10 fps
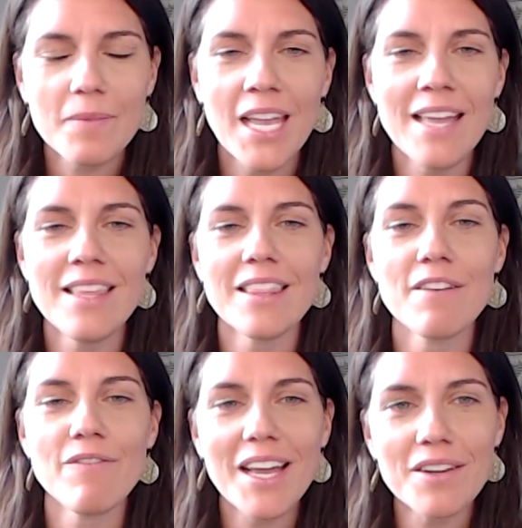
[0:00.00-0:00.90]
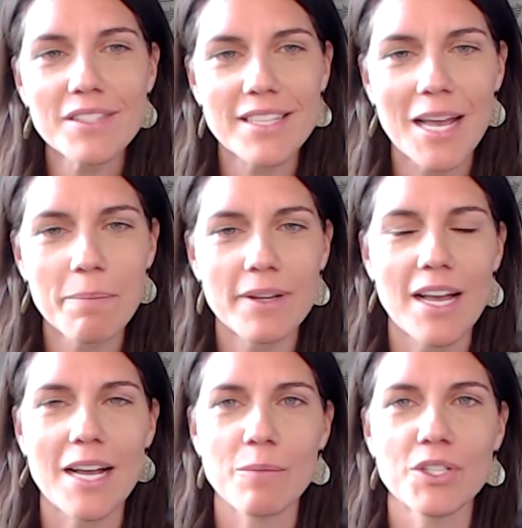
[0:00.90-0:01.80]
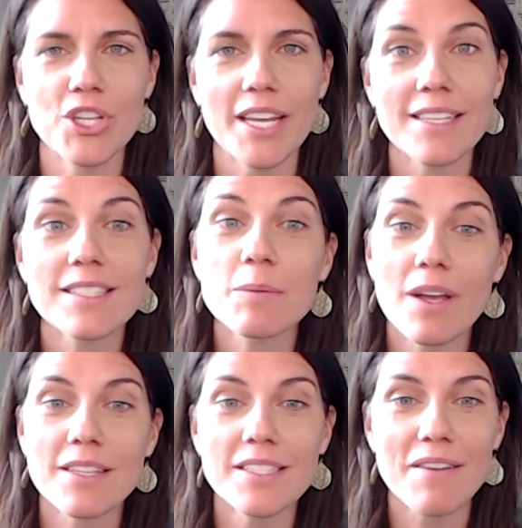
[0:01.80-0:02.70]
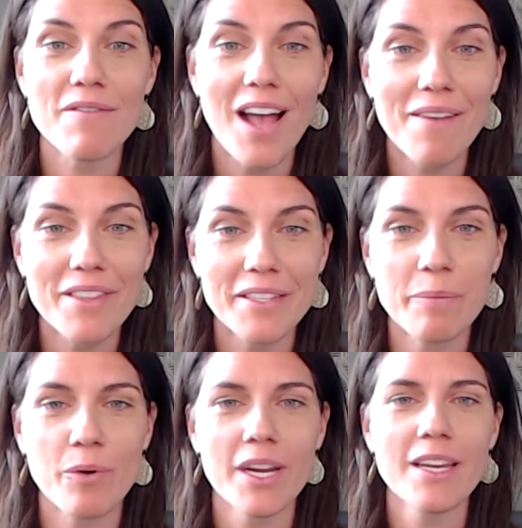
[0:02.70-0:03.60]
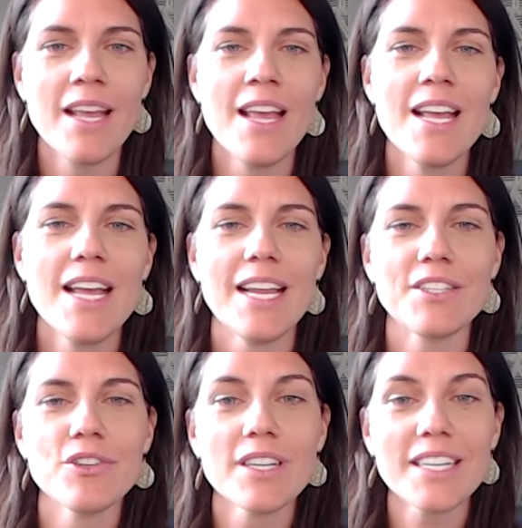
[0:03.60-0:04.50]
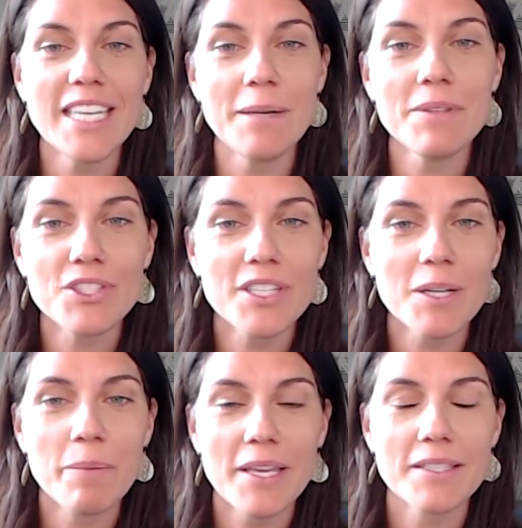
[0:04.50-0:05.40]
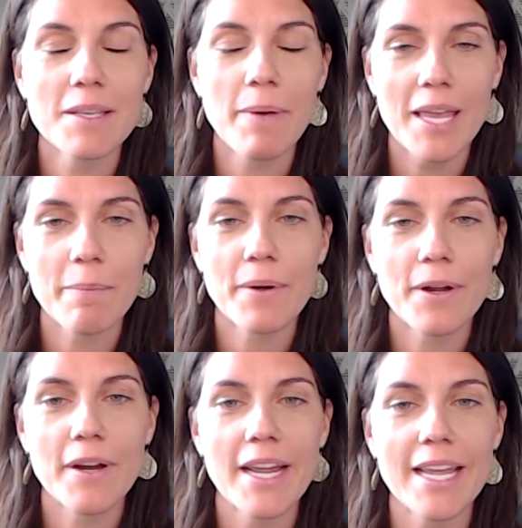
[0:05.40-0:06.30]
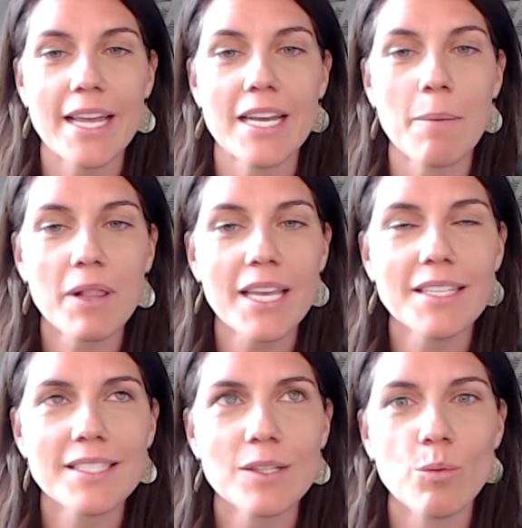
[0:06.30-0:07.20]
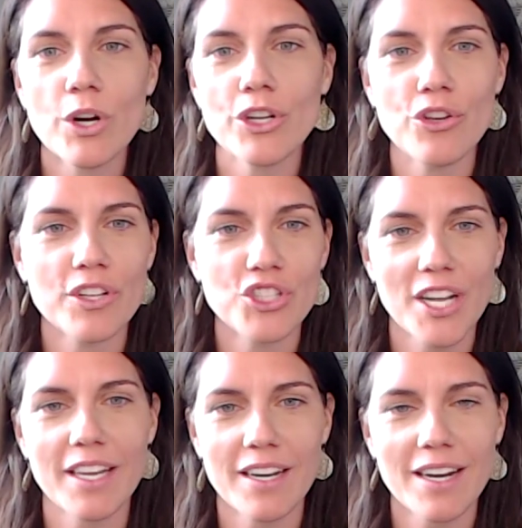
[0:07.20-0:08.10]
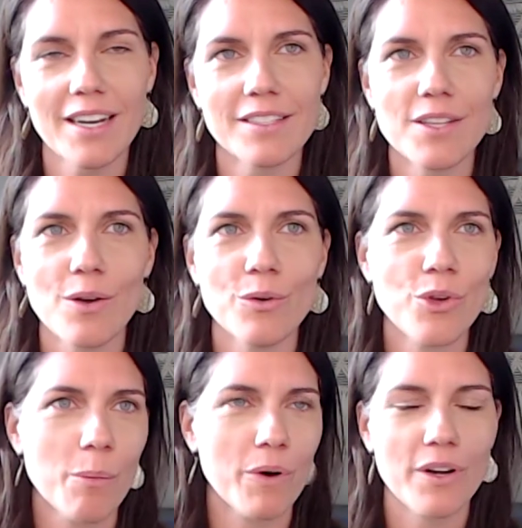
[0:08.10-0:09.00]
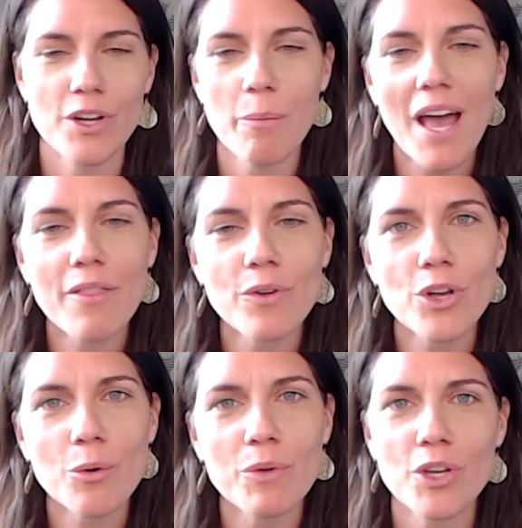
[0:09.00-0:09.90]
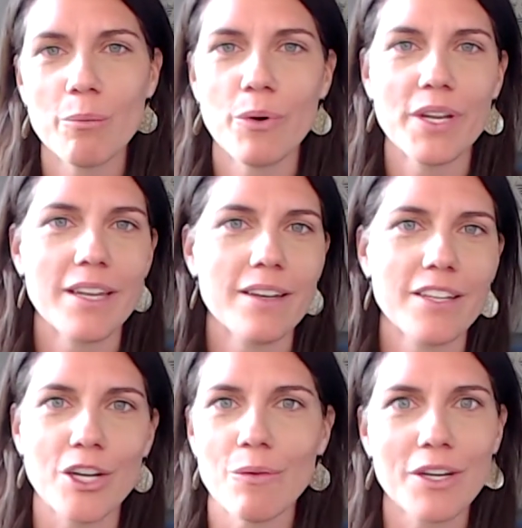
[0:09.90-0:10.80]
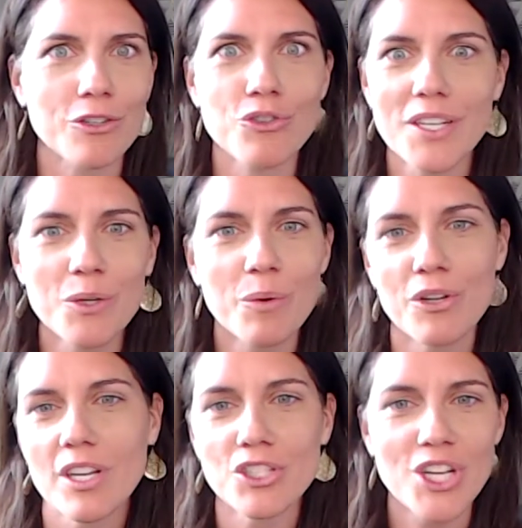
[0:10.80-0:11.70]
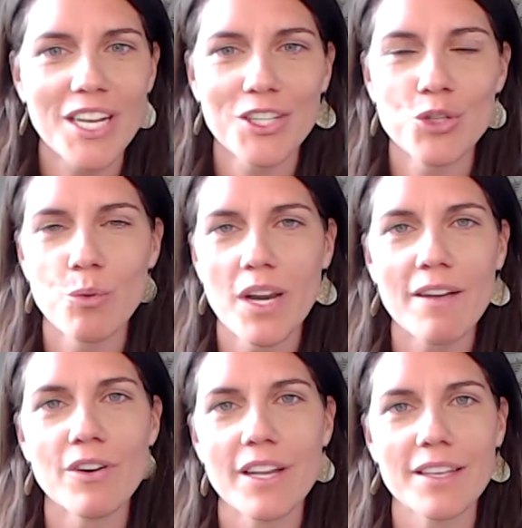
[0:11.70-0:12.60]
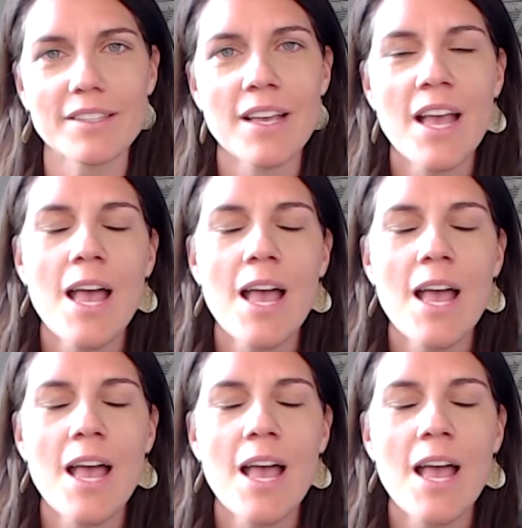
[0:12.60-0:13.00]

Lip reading: And then the final step, which I guess is probably step 5 at this point, is you're going to keep the piece of paper in a place where you can check in on it. So you can put it in your bathroom, you could put it, on your dresser where you get changed, whatever it is.